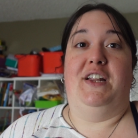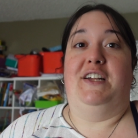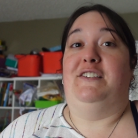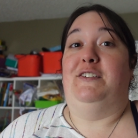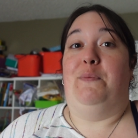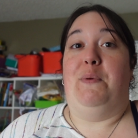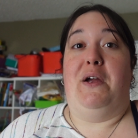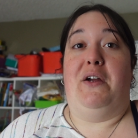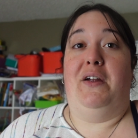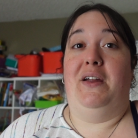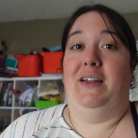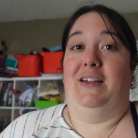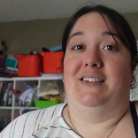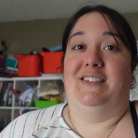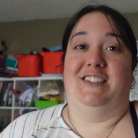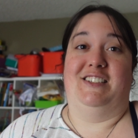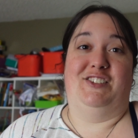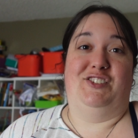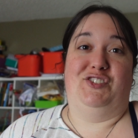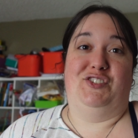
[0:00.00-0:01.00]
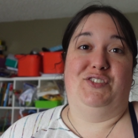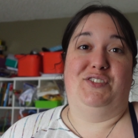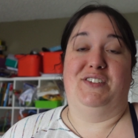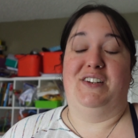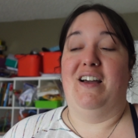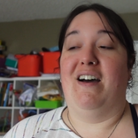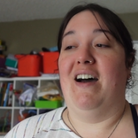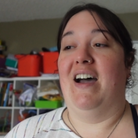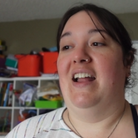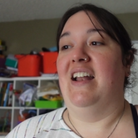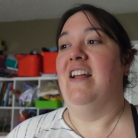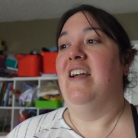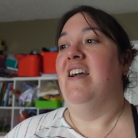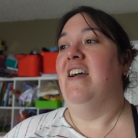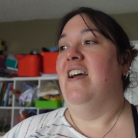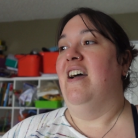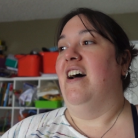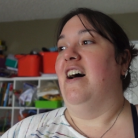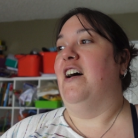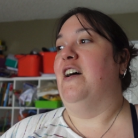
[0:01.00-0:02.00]
experience. It's just not.
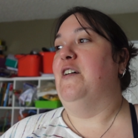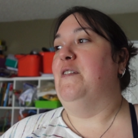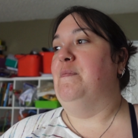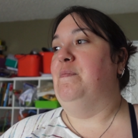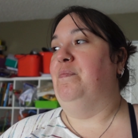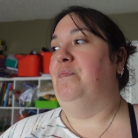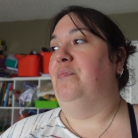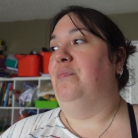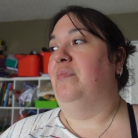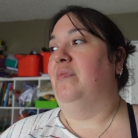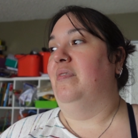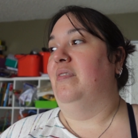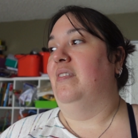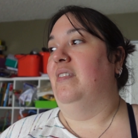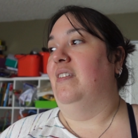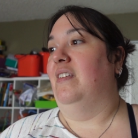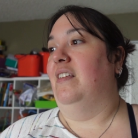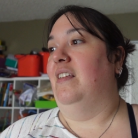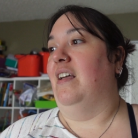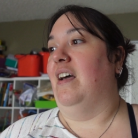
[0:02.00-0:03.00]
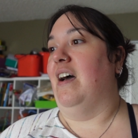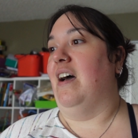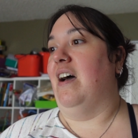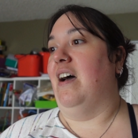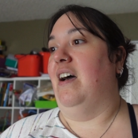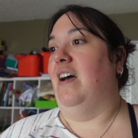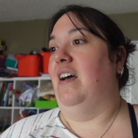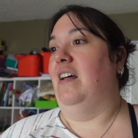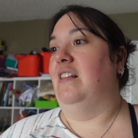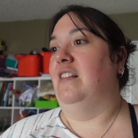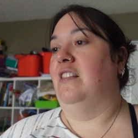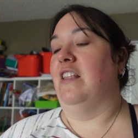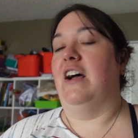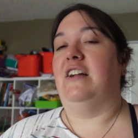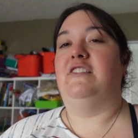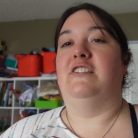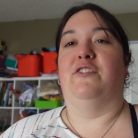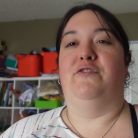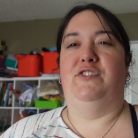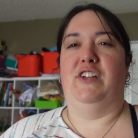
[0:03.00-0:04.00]
Um,
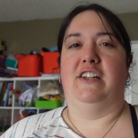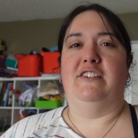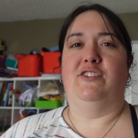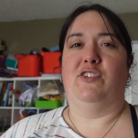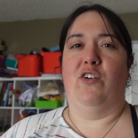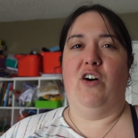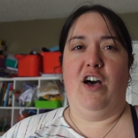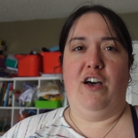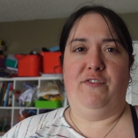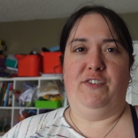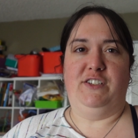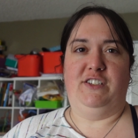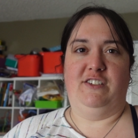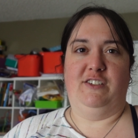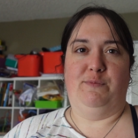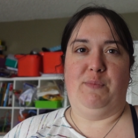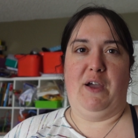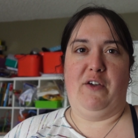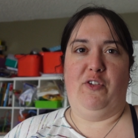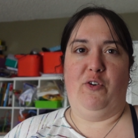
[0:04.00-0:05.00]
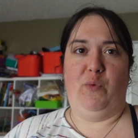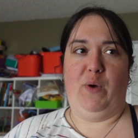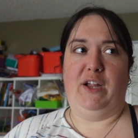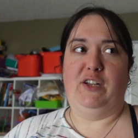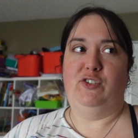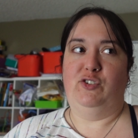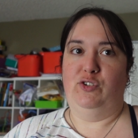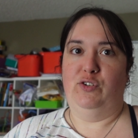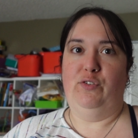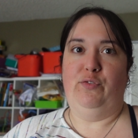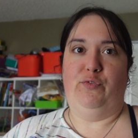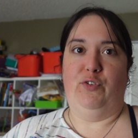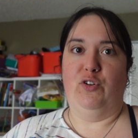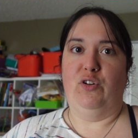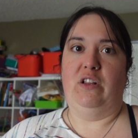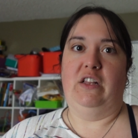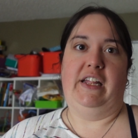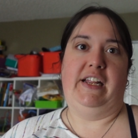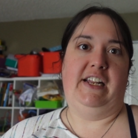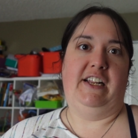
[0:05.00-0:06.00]
Lots of dental offices, by the way, do
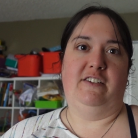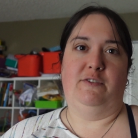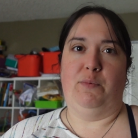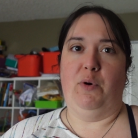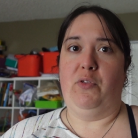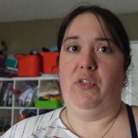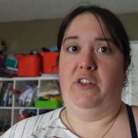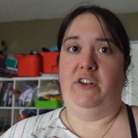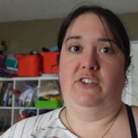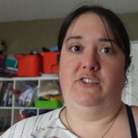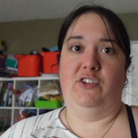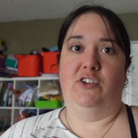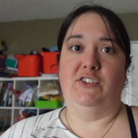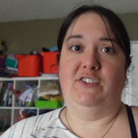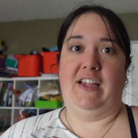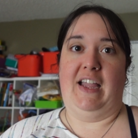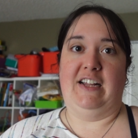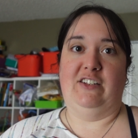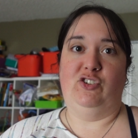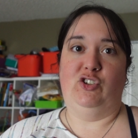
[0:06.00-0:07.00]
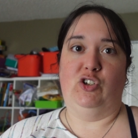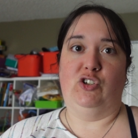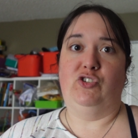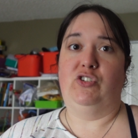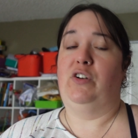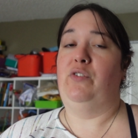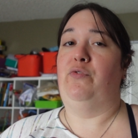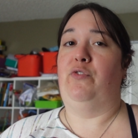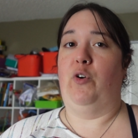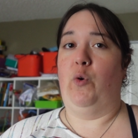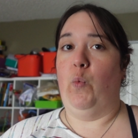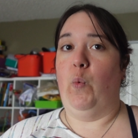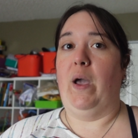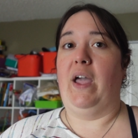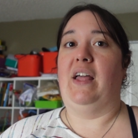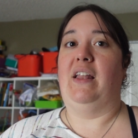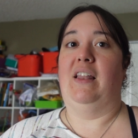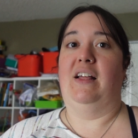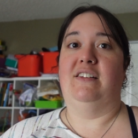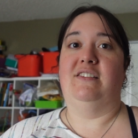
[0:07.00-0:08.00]
full cleanings both on adults and children for
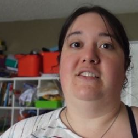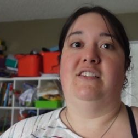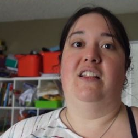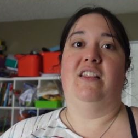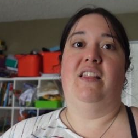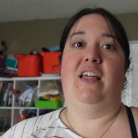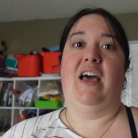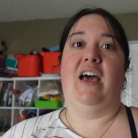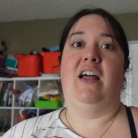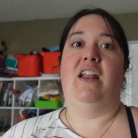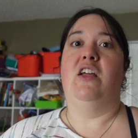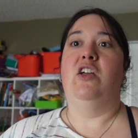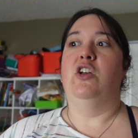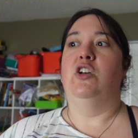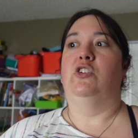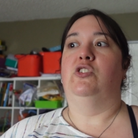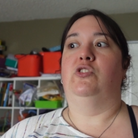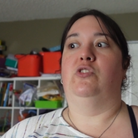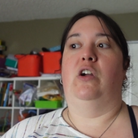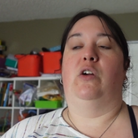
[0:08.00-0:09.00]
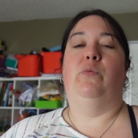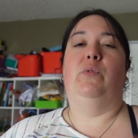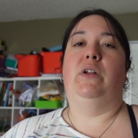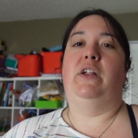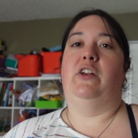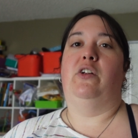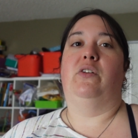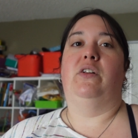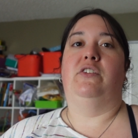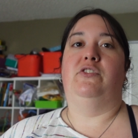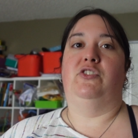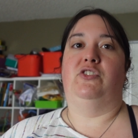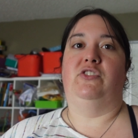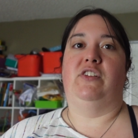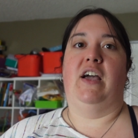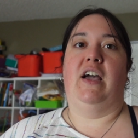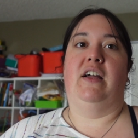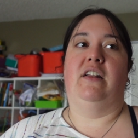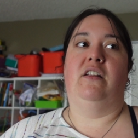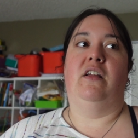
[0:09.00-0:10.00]
way less than that. So I really don't
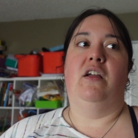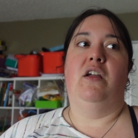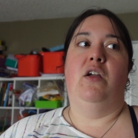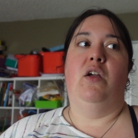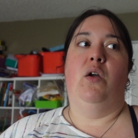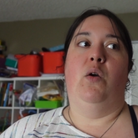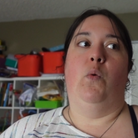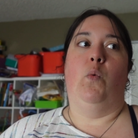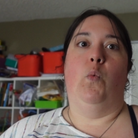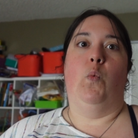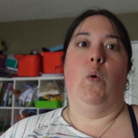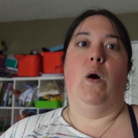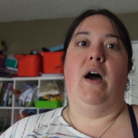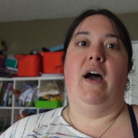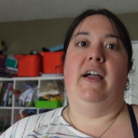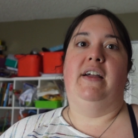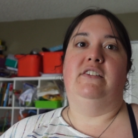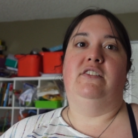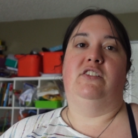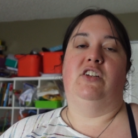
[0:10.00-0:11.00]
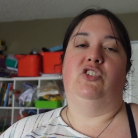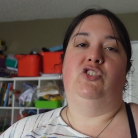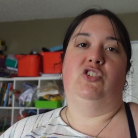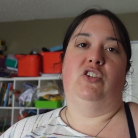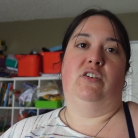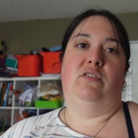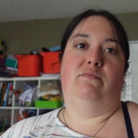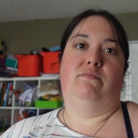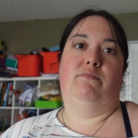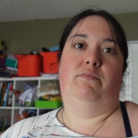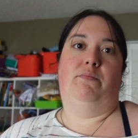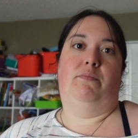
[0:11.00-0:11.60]
understand why such a